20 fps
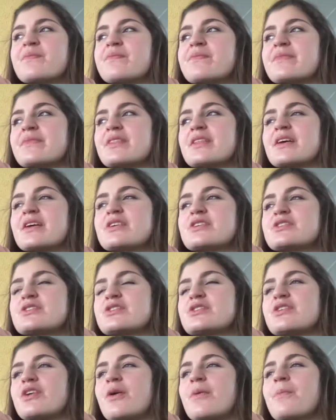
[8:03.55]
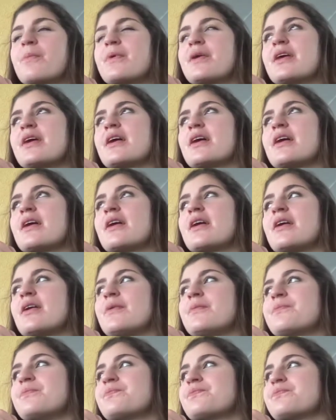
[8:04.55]
There should not be
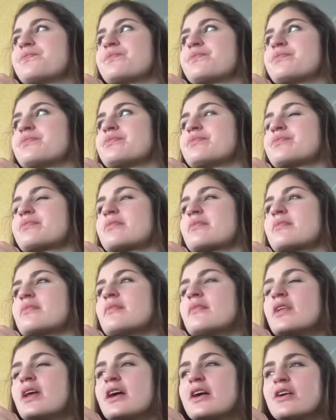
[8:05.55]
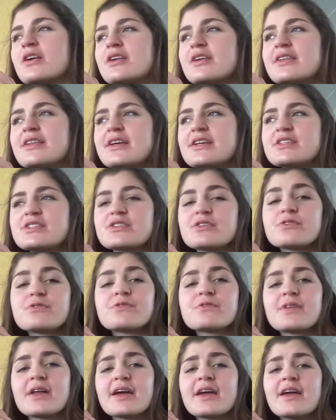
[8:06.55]
a connotation of
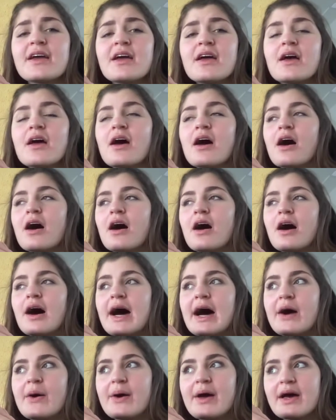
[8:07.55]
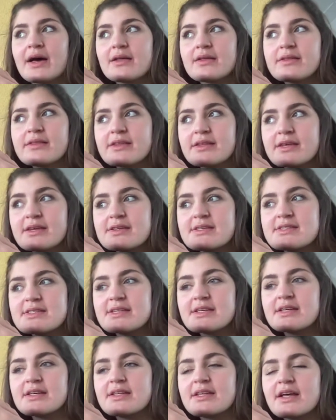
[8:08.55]
like, oh, how healthy is
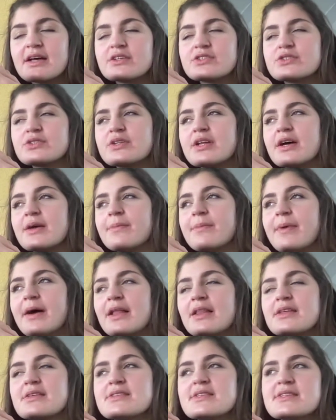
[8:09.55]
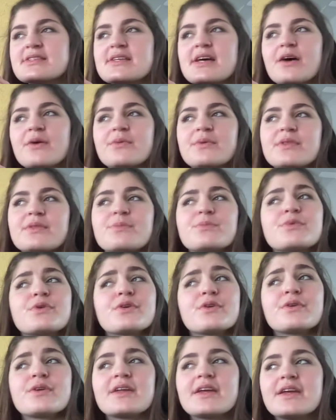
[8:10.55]
it? Should I balance this out with
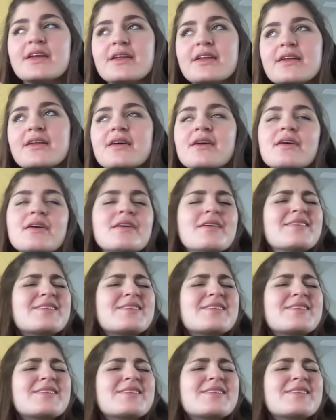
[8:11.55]
protein?